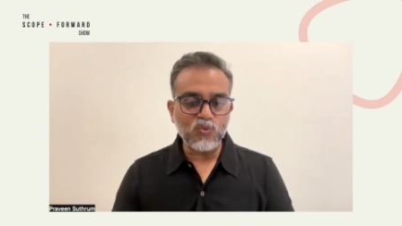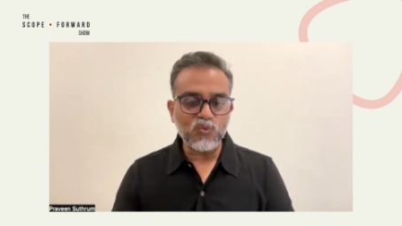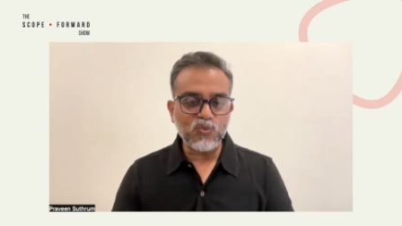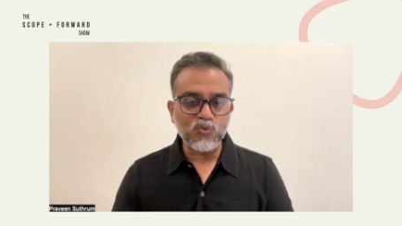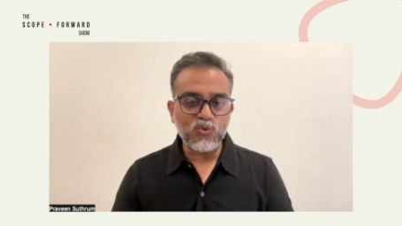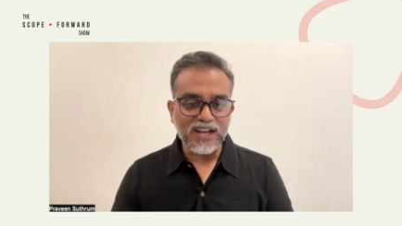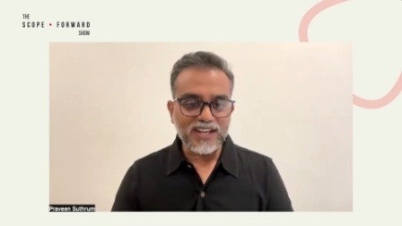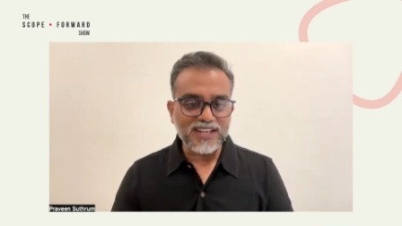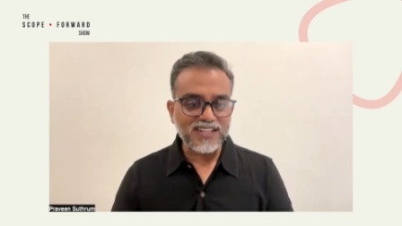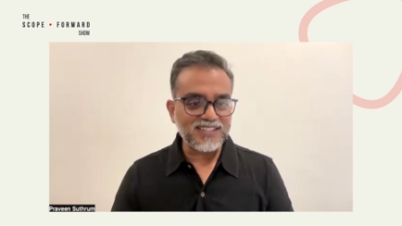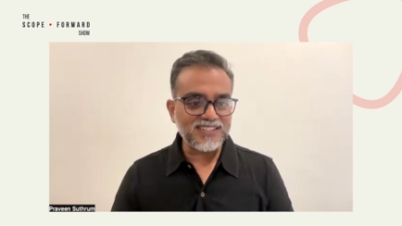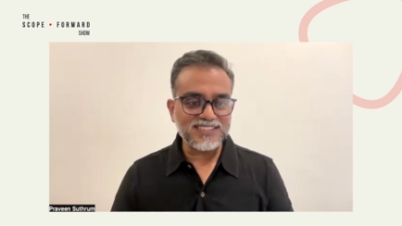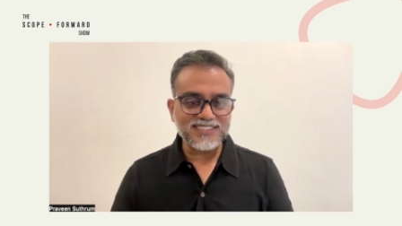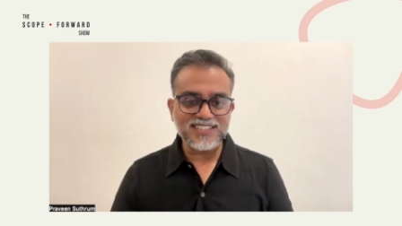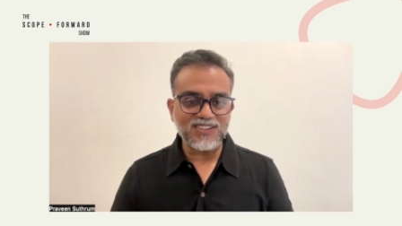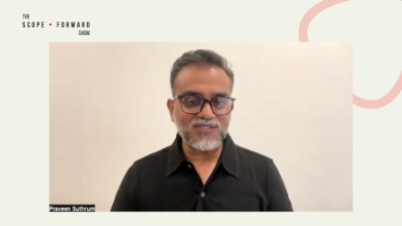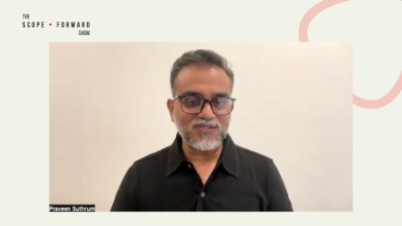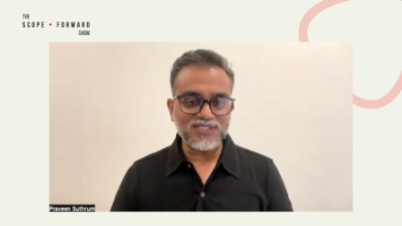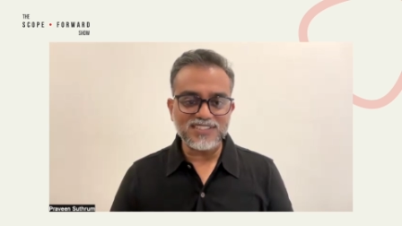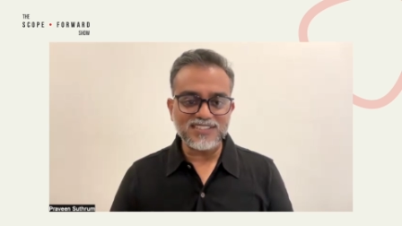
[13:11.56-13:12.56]
why
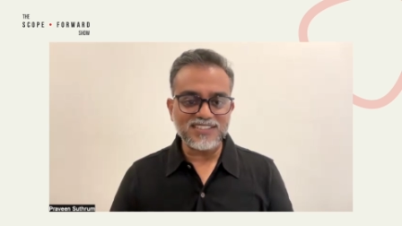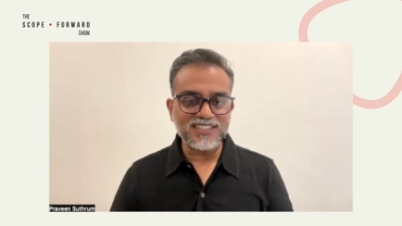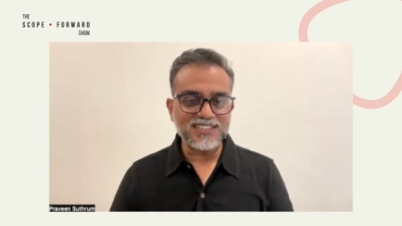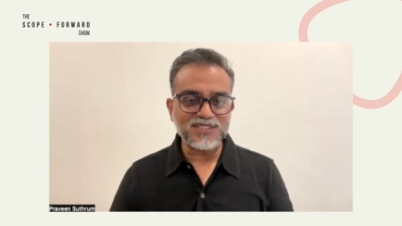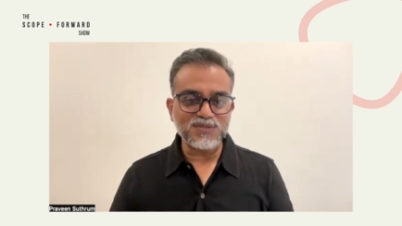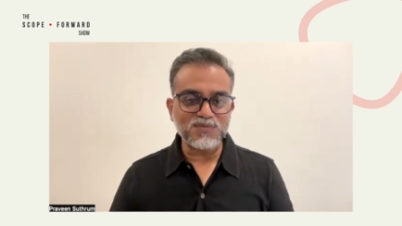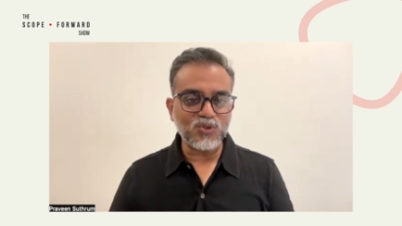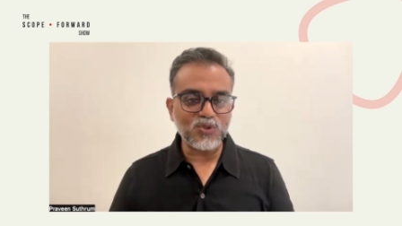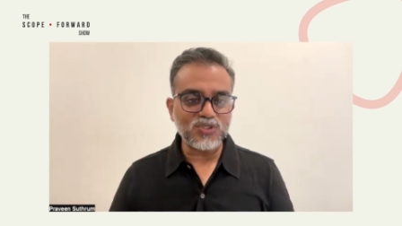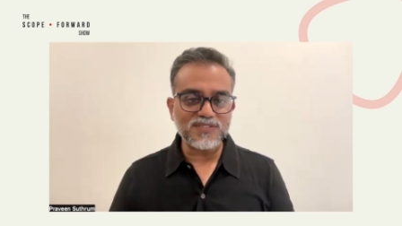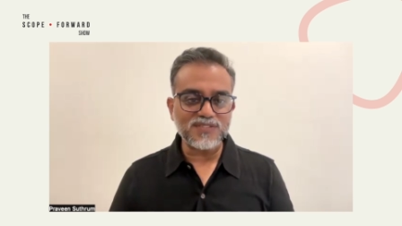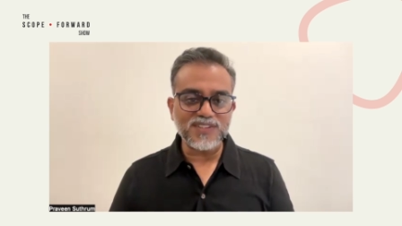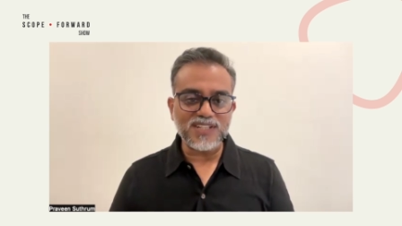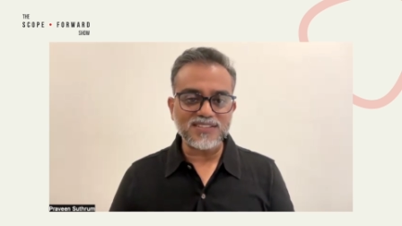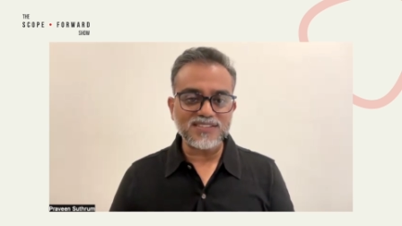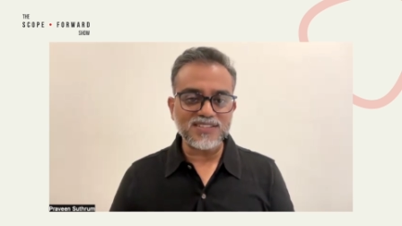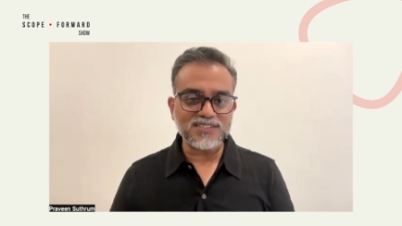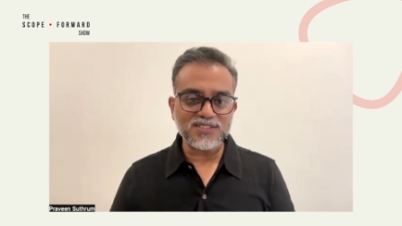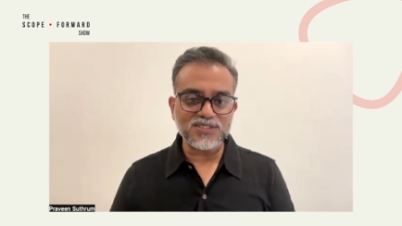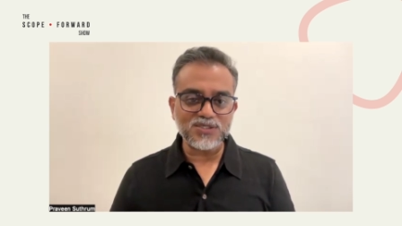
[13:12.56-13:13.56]
someone is
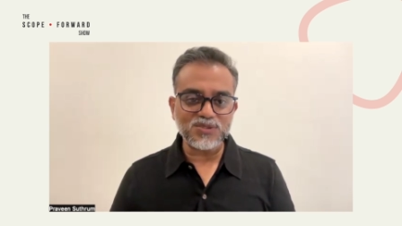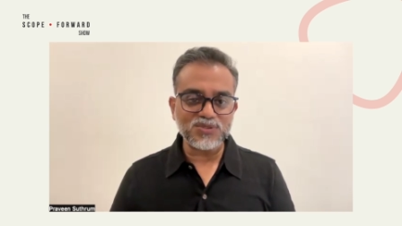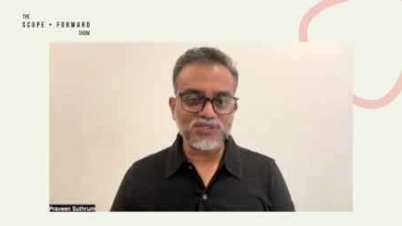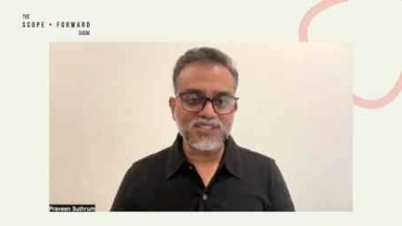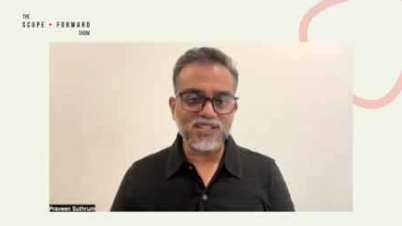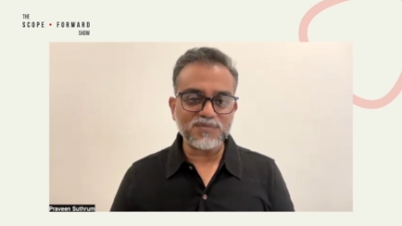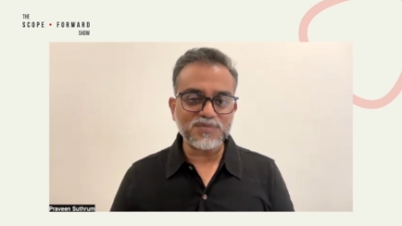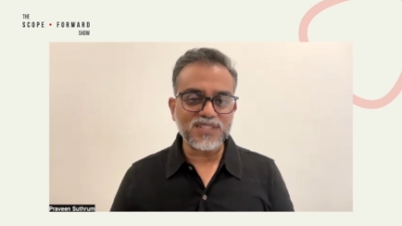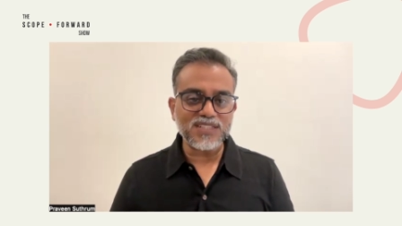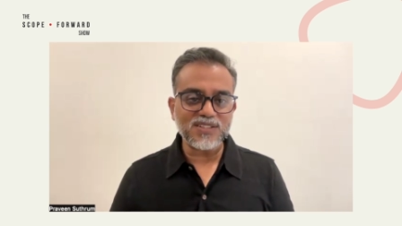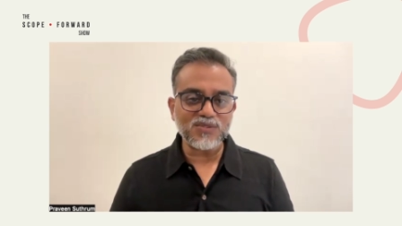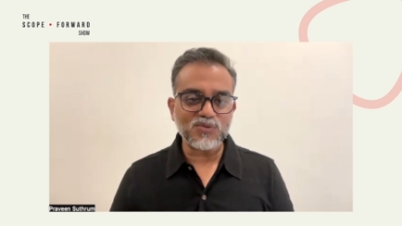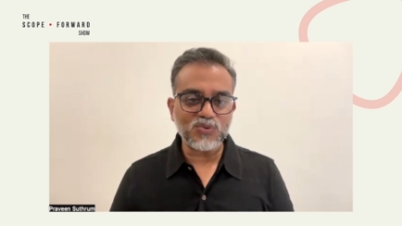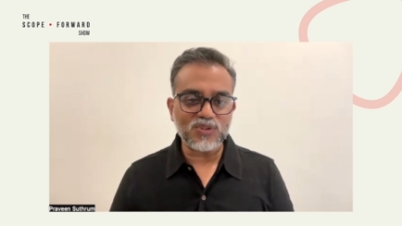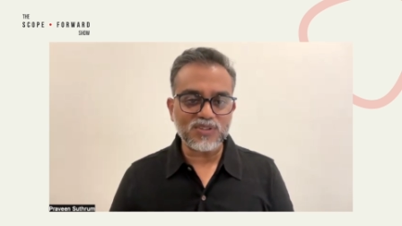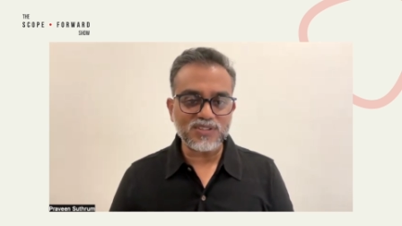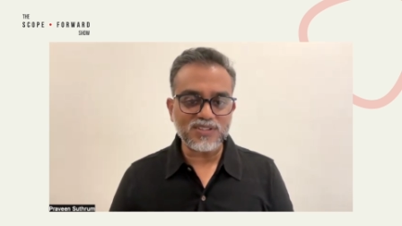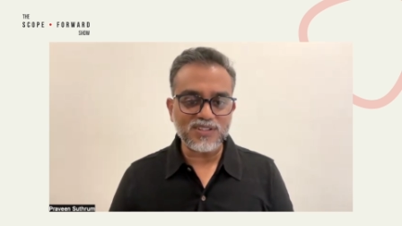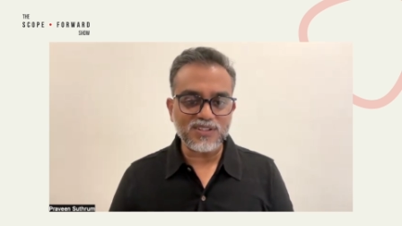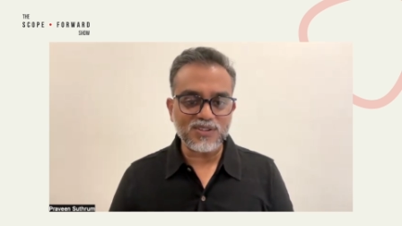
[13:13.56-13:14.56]
motivated to do something,
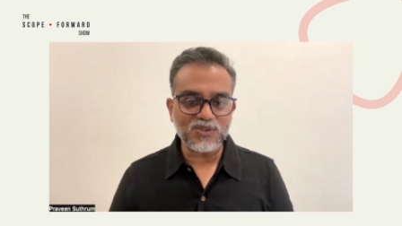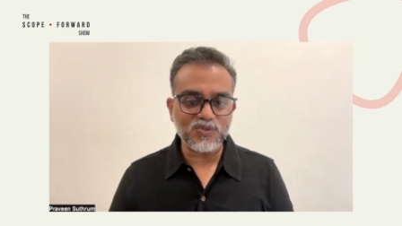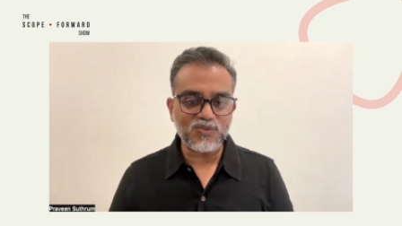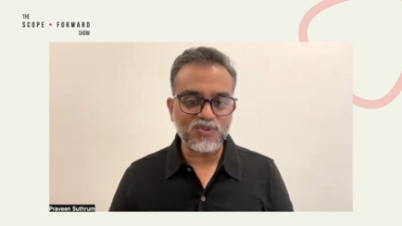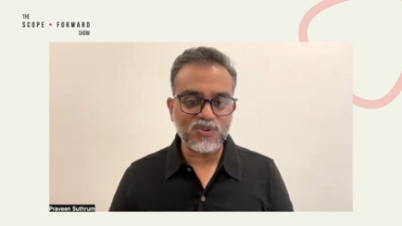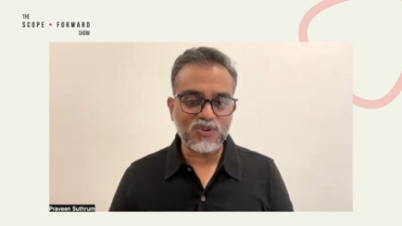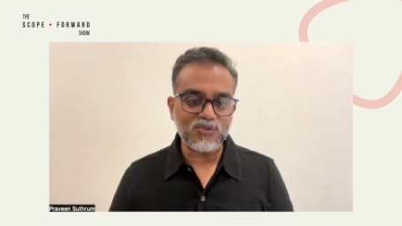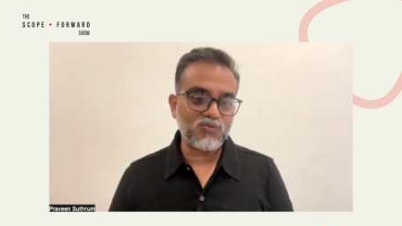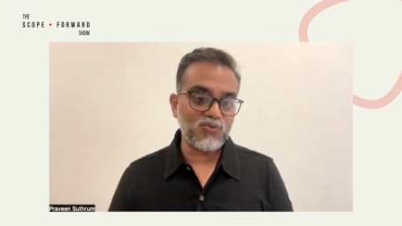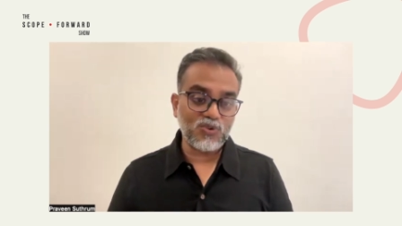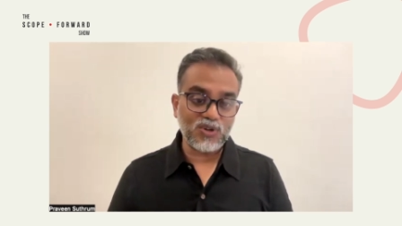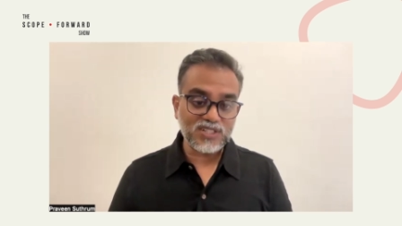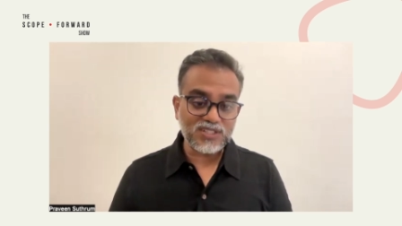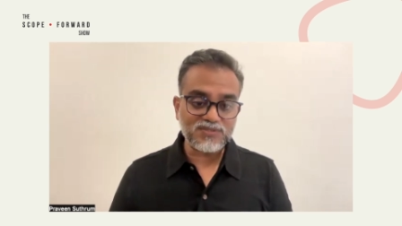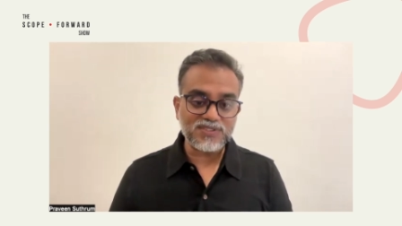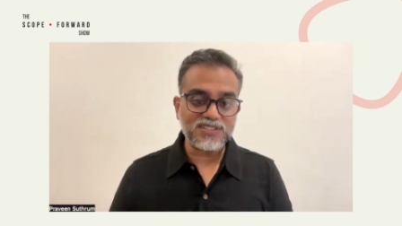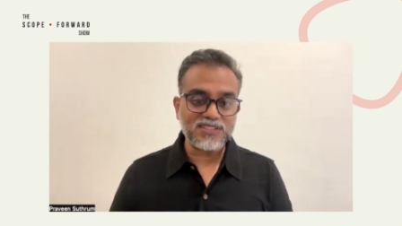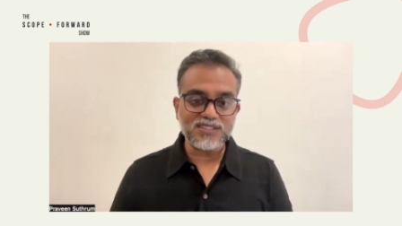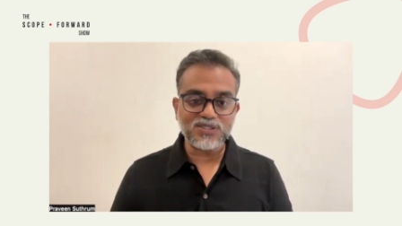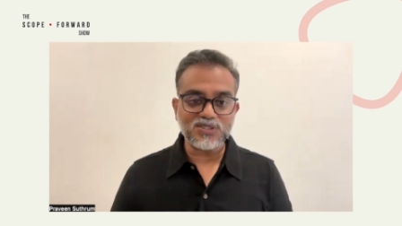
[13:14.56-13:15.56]
you know, of
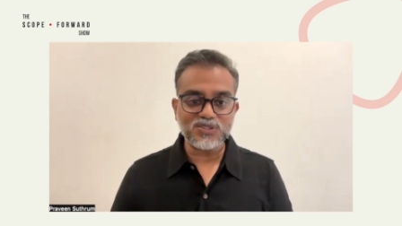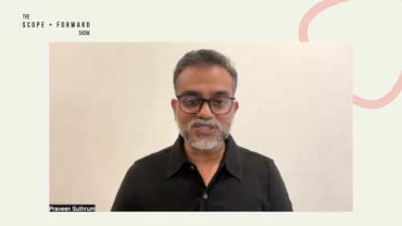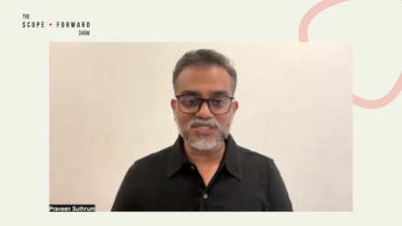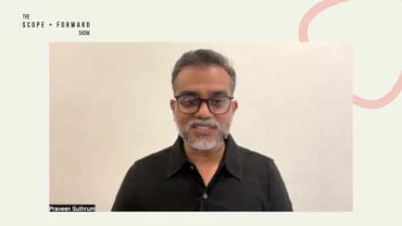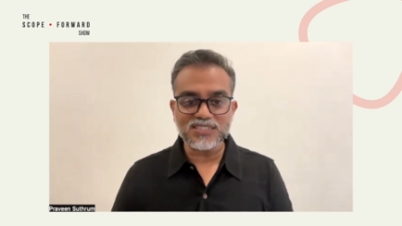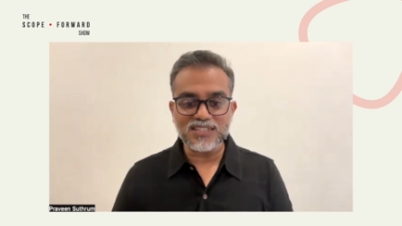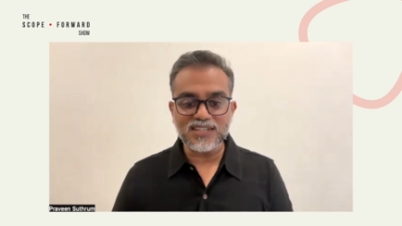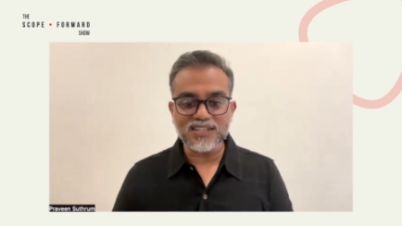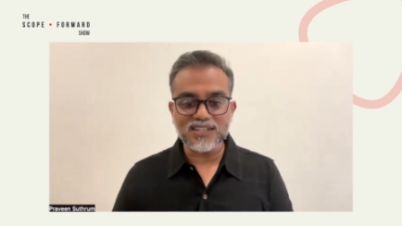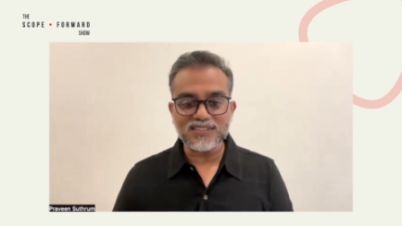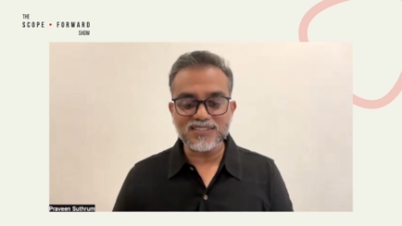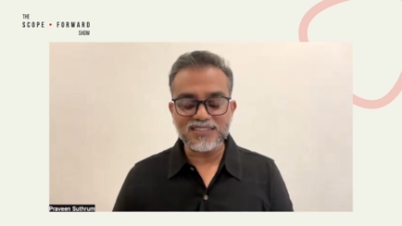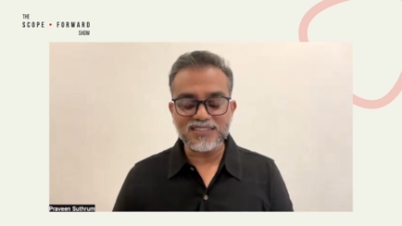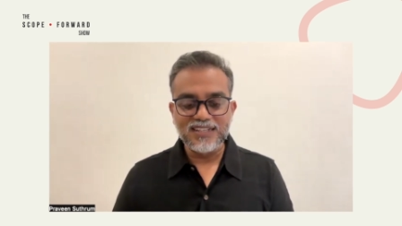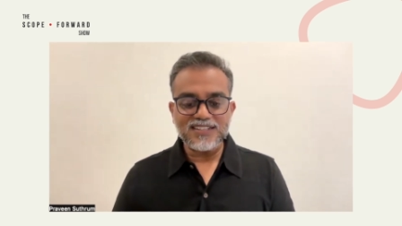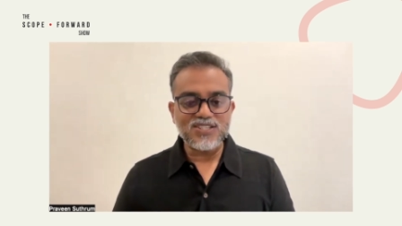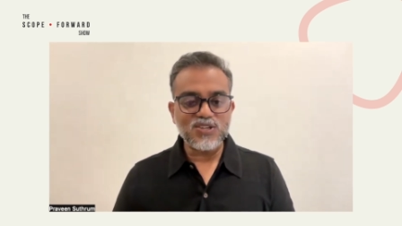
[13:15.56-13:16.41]
whatever he or she does.